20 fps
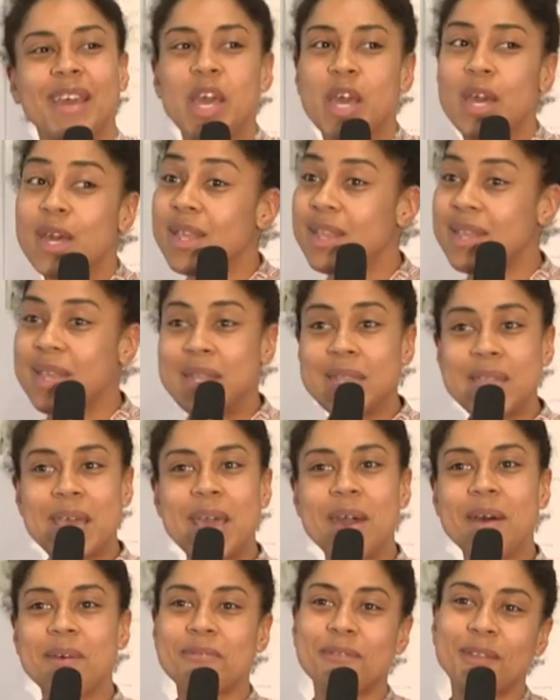Sunday
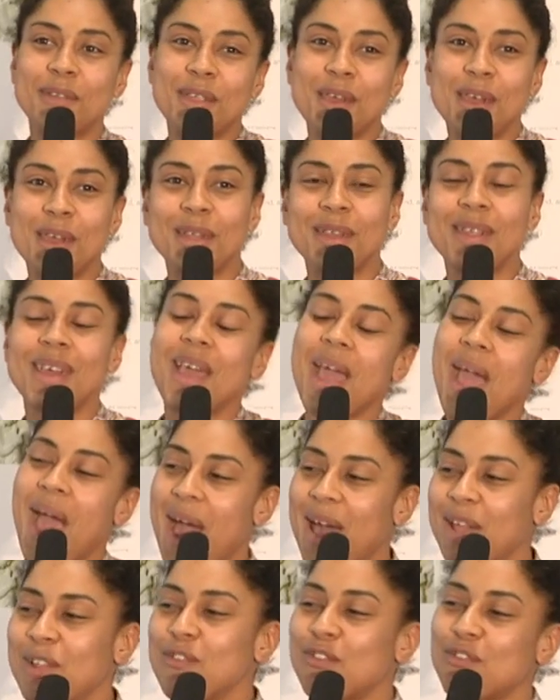afternoon
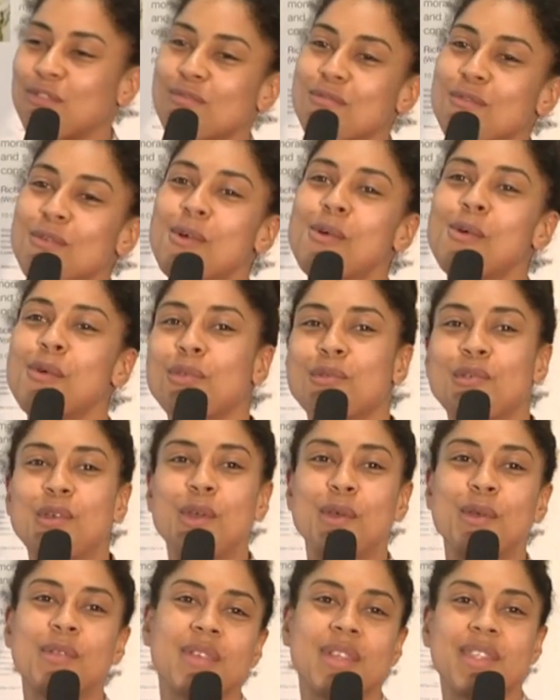and trawl
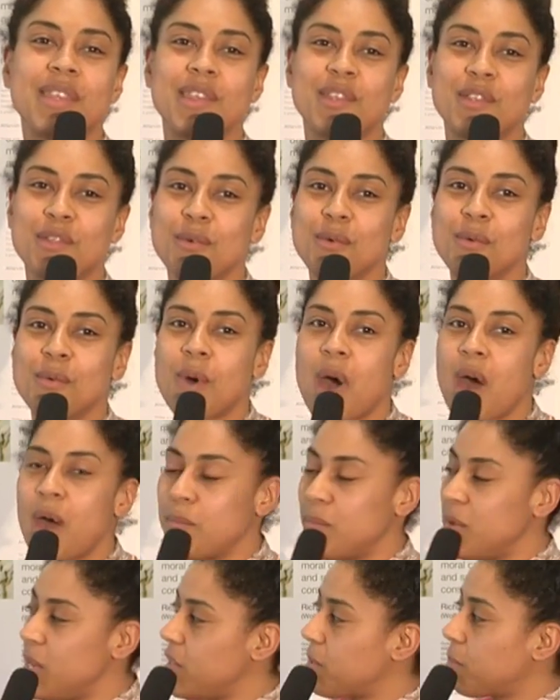through the digital
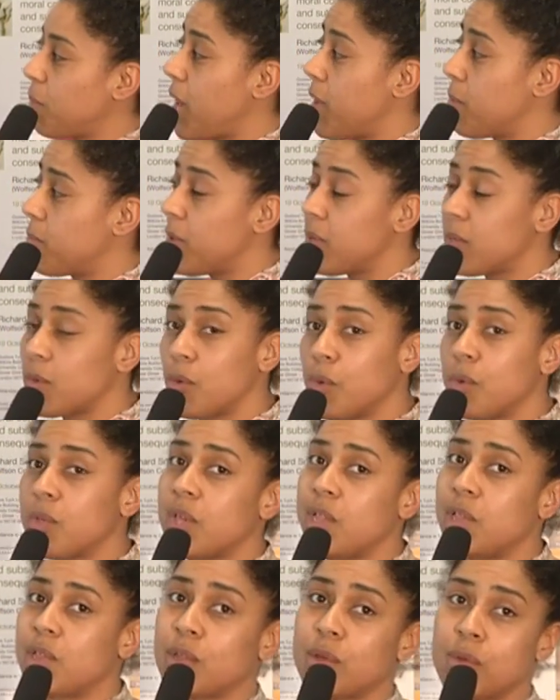newspapers or
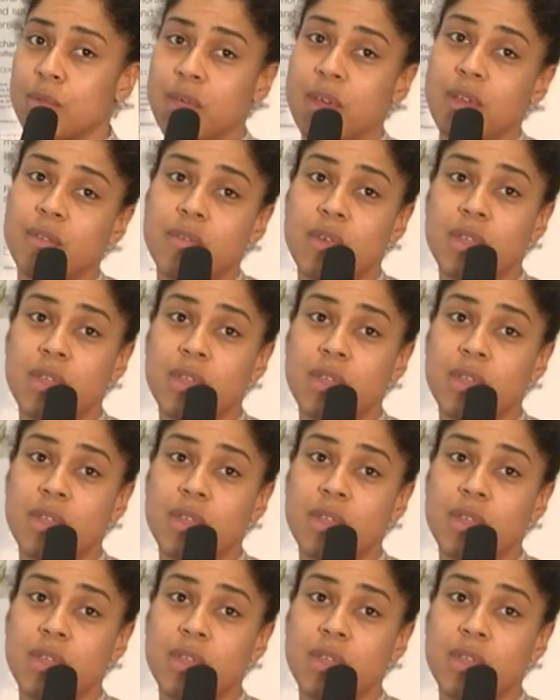digital things.